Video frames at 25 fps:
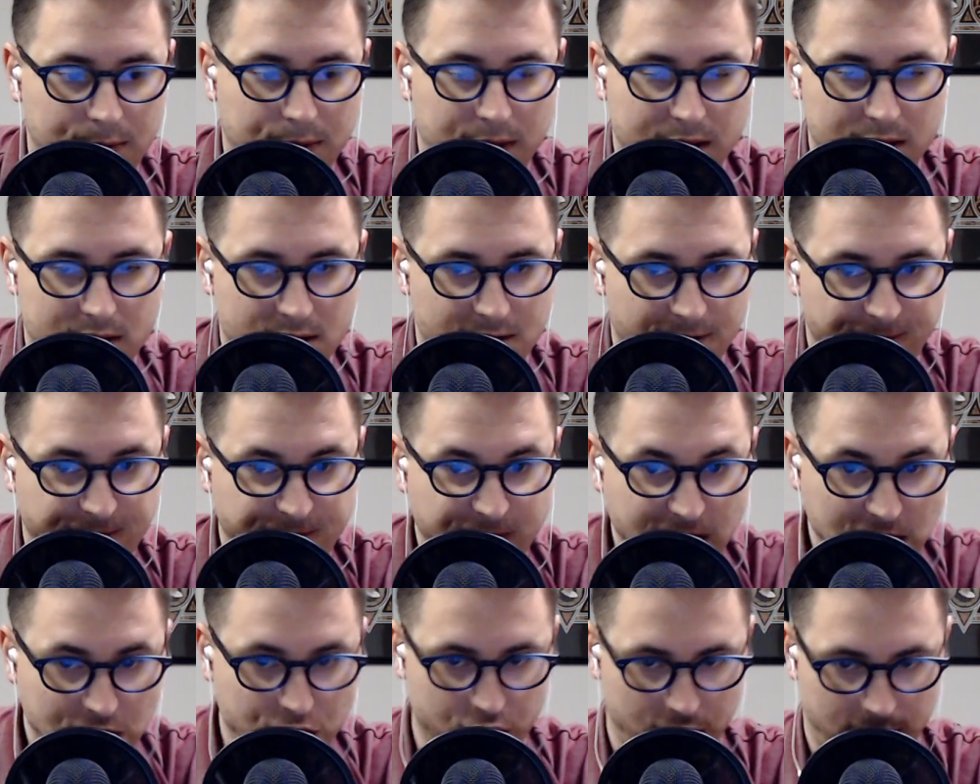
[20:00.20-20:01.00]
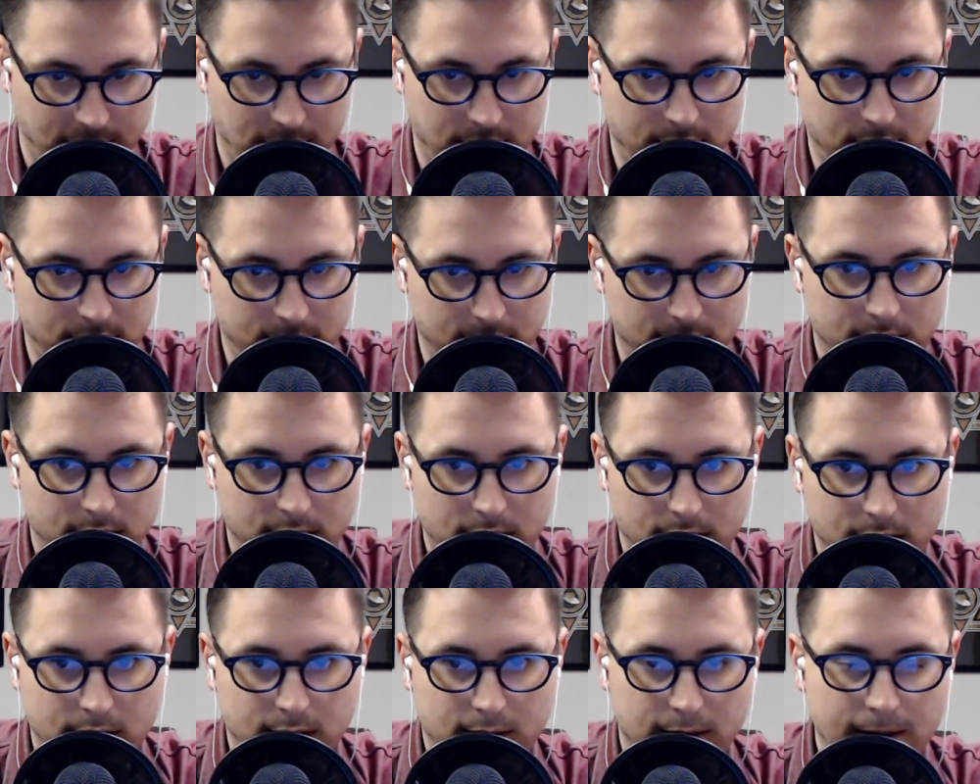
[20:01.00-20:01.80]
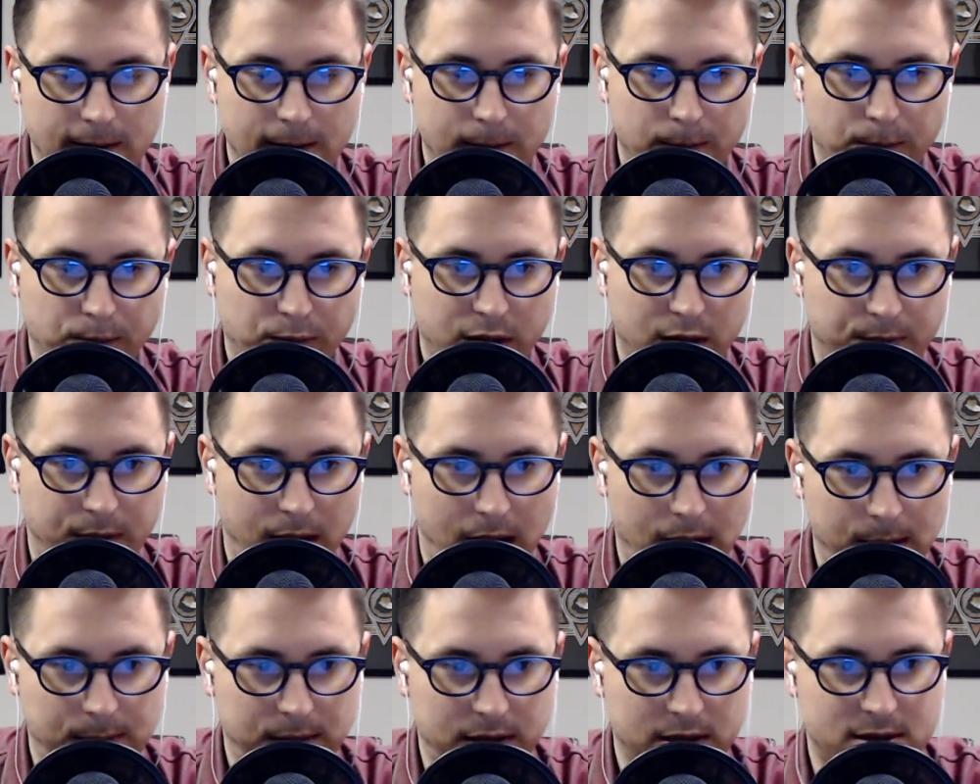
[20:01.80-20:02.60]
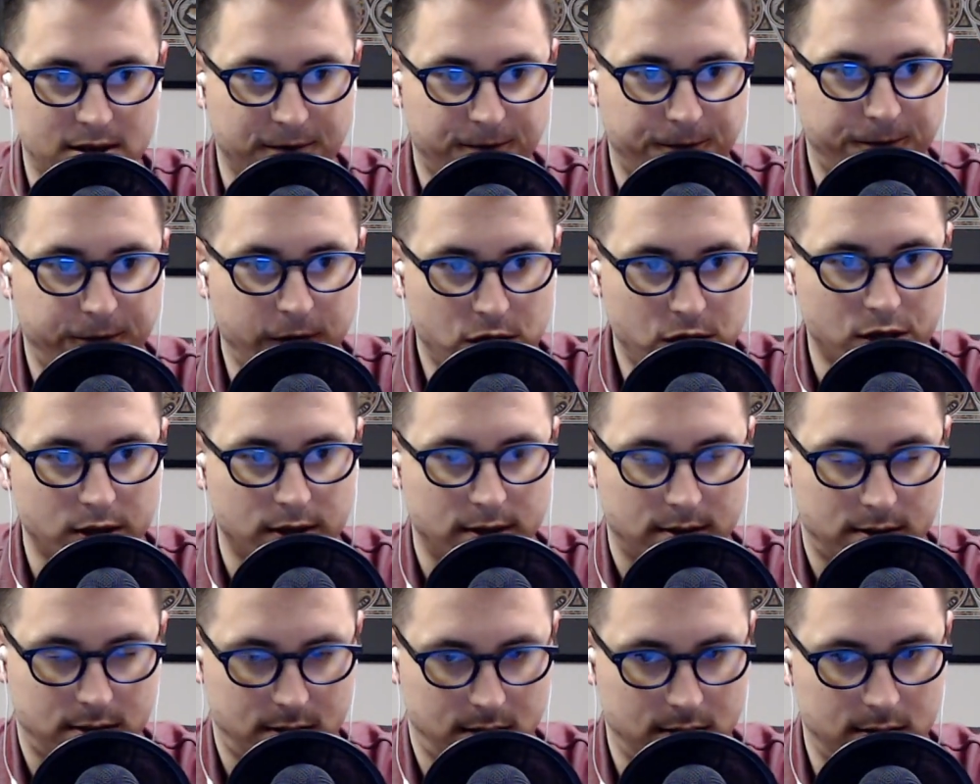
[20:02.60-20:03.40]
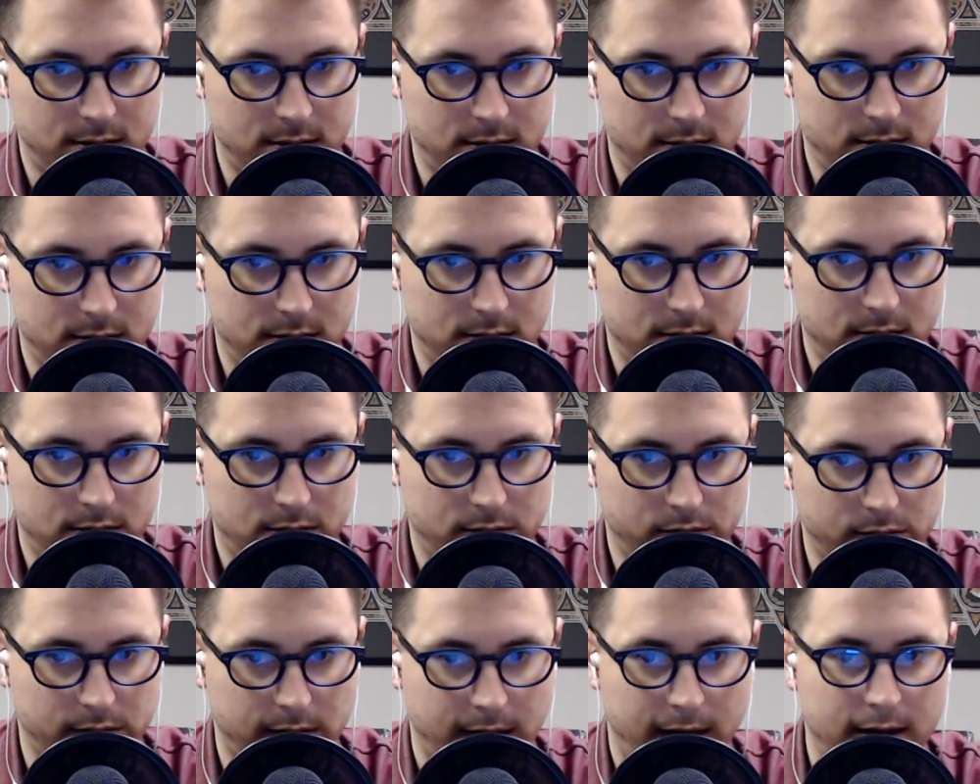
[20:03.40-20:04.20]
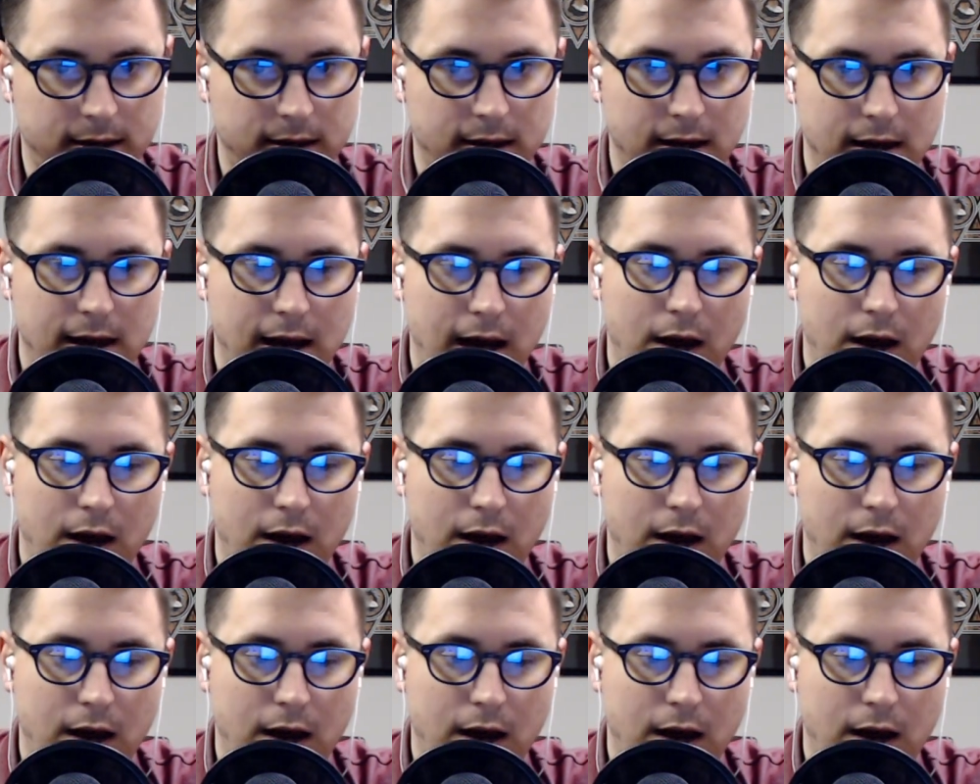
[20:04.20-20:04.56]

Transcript: is sufficient. The Bible is sufficient, right?